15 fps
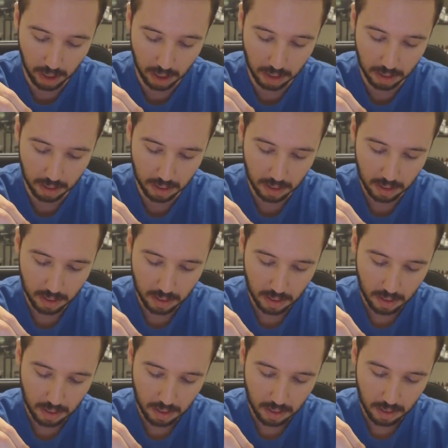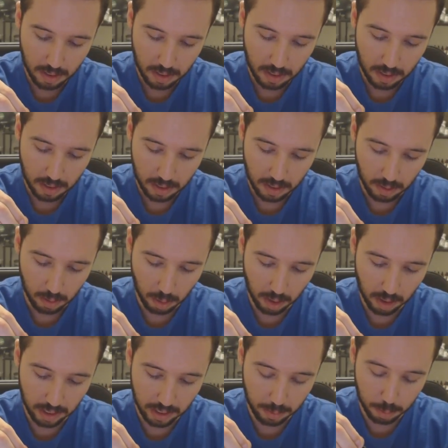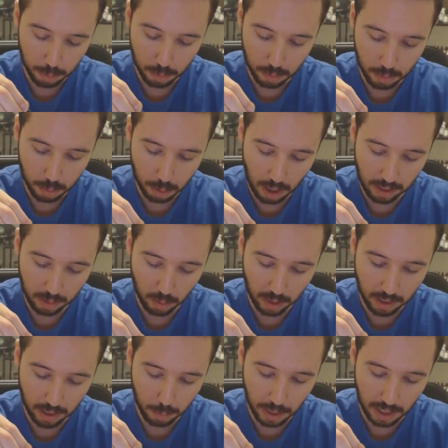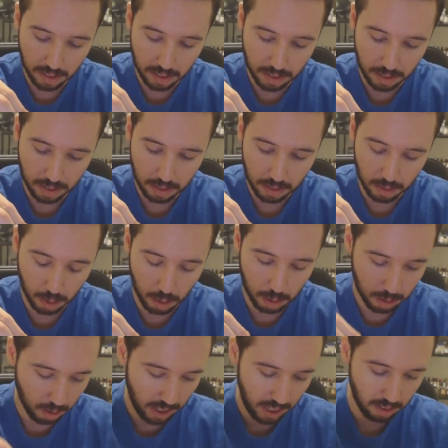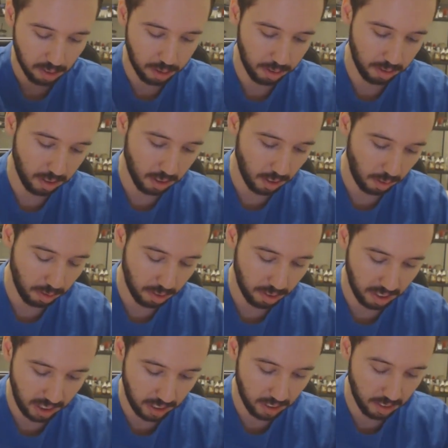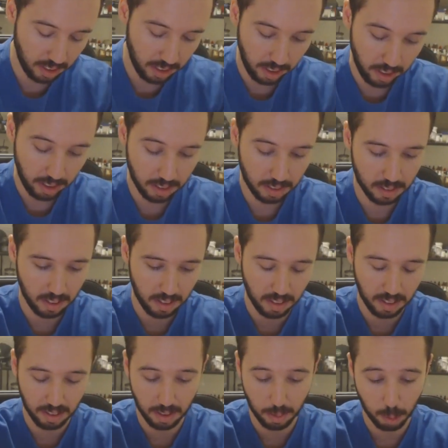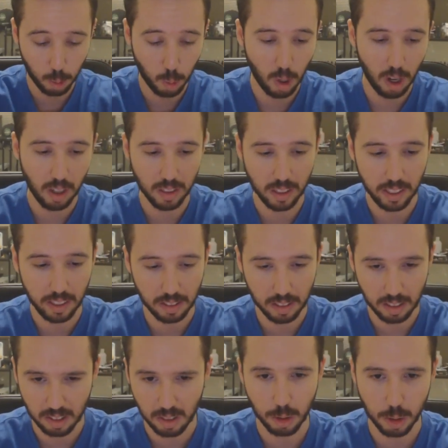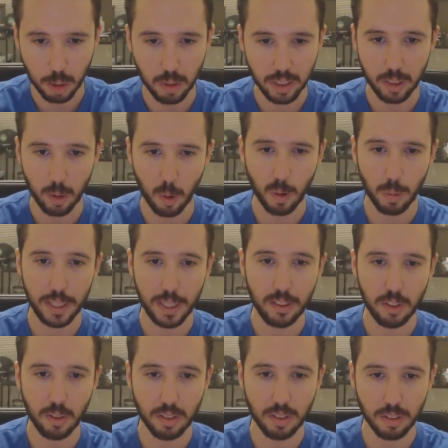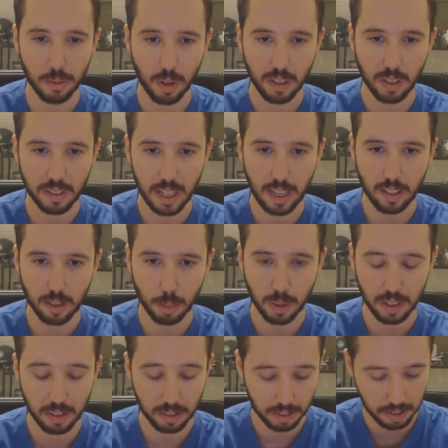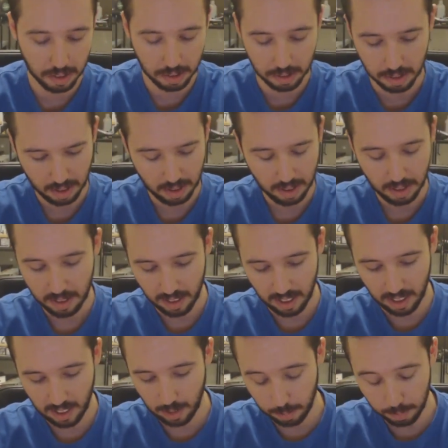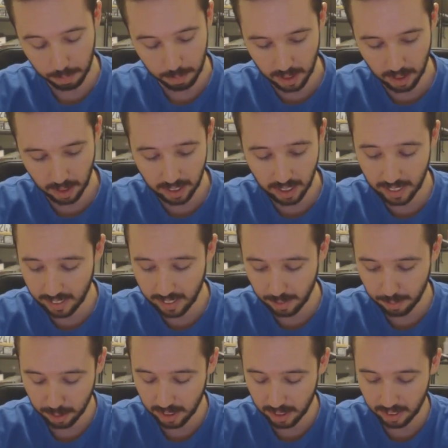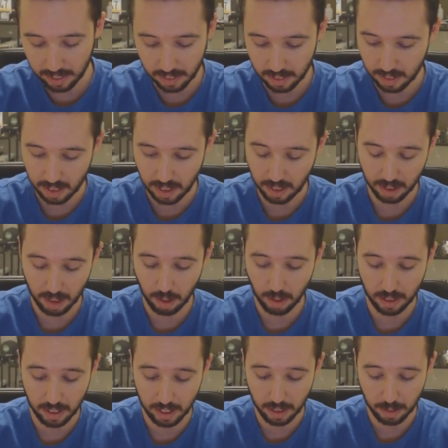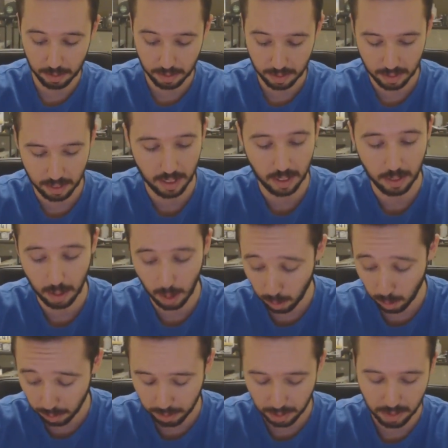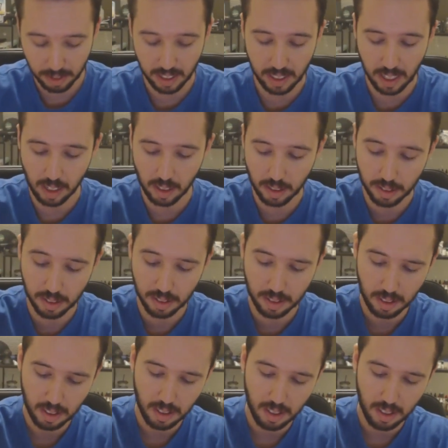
well. Really, probably one of the best local house juices I've seen here. This is some quality. This is truly a gourmet juice as far as the house blends go. Um, you know, I, I, definitely see this going, you know, you know, over $15.